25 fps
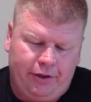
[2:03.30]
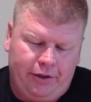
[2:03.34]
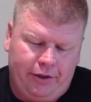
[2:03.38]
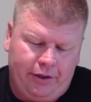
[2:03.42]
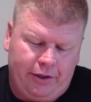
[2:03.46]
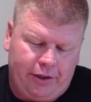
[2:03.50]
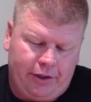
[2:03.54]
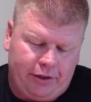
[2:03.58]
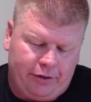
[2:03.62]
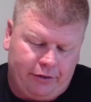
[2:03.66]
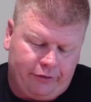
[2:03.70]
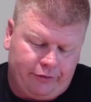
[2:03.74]

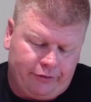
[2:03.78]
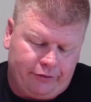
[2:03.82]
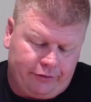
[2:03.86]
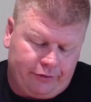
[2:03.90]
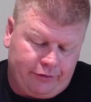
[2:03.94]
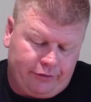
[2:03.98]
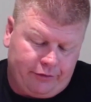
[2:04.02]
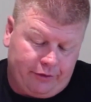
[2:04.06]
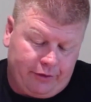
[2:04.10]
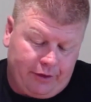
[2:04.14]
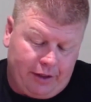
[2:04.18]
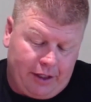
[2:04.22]

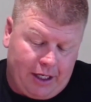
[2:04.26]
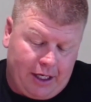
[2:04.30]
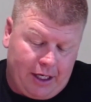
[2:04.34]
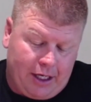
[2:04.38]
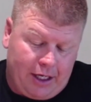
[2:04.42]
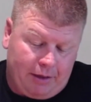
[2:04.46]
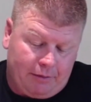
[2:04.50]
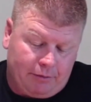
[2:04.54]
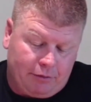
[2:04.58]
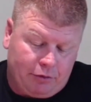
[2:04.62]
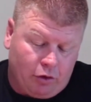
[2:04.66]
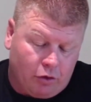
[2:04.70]
his
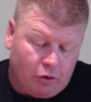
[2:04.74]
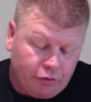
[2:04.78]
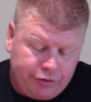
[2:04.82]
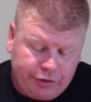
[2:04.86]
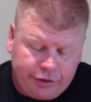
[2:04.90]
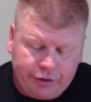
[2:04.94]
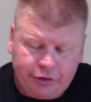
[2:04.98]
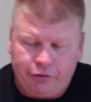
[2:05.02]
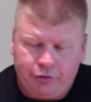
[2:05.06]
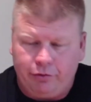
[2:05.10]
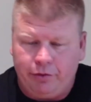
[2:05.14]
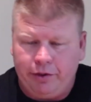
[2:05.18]

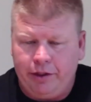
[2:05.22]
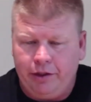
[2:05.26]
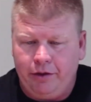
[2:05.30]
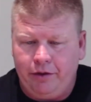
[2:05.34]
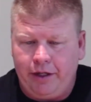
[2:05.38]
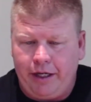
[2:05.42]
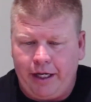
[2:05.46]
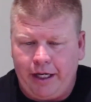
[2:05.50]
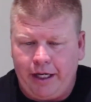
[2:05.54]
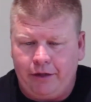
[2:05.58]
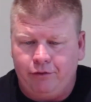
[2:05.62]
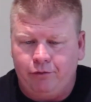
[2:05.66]
coaching
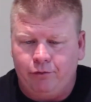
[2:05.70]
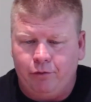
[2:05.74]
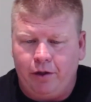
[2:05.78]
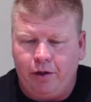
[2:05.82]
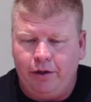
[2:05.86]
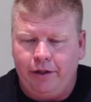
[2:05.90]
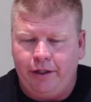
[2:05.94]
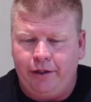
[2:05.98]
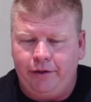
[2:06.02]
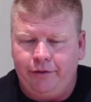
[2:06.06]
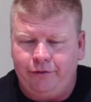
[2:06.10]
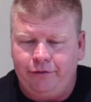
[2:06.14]
career, as
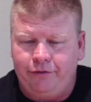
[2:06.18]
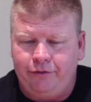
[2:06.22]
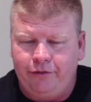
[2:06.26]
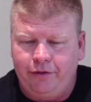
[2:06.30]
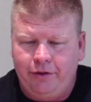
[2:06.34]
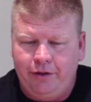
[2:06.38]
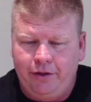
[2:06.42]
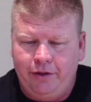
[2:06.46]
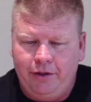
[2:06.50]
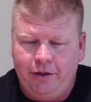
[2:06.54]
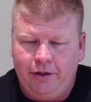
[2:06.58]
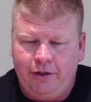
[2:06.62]
well
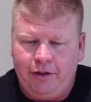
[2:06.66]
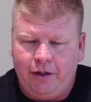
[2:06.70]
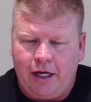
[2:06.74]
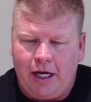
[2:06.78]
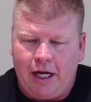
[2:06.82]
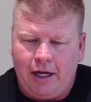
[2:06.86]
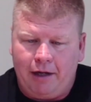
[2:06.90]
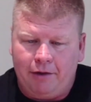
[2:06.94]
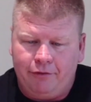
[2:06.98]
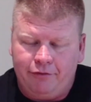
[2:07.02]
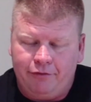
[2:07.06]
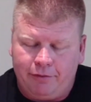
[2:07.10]
as
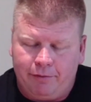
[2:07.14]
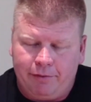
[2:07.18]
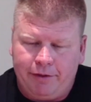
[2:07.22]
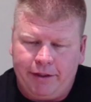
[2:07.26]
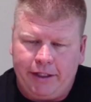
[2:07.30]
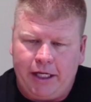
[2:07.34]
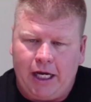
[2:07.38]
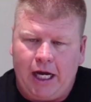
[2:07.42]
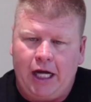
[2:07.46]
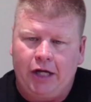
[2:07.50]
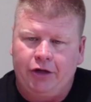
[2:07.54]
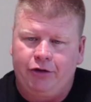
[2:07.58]
some of
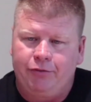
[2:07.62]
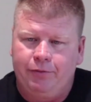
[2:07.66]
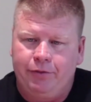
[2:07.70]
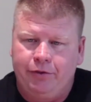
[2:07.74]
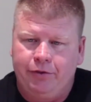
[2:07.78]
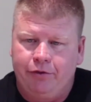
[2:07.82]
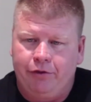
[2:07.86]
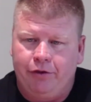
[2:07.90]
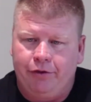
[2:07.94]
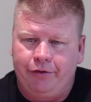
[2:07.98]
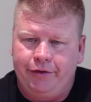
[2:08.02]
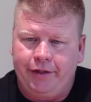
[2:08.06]
the
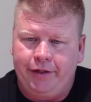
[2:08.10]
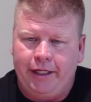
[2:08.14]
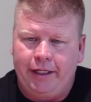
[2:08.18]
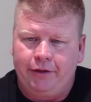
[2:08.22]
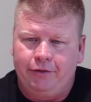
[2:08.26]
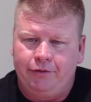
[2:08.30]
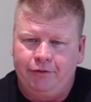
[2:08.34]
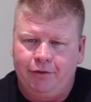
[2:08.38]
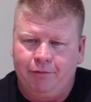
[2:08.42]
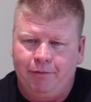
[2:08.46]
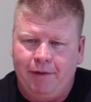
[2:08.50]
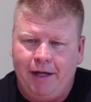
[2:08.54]
entrepreneurial
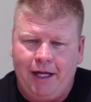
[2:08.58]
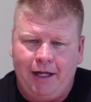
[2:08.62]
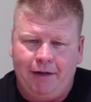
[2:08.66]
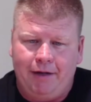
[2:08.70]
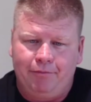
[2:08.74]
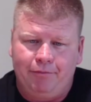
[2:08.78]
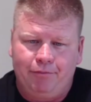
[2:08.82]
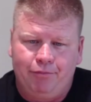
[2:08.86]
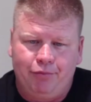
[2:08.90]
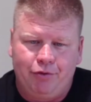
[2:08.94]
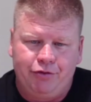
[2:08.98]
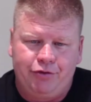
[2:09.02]
things. So,
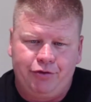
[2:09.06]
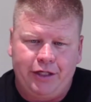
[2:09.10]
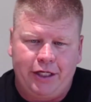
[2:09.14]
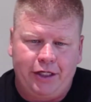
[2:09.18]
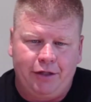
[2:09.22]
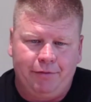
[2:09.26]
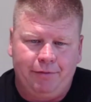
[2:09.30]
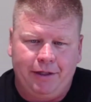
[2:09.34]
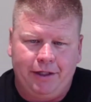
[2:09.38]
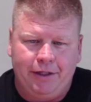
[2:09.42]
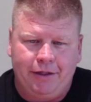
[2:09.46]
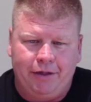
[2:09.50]
man, appreciate
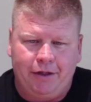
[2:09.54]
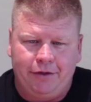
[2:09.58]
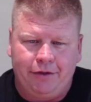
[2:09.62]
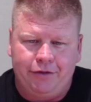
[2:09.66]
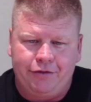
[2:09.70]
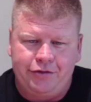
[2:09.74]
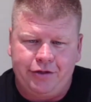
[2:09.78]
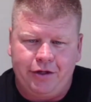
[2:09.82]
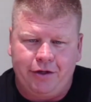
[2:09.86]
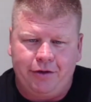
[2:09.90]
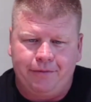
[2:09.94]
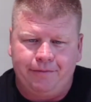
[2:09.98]
you being on the
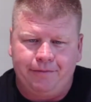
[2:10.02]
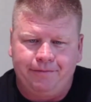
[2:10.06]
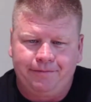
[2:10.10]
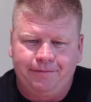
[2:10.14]
show.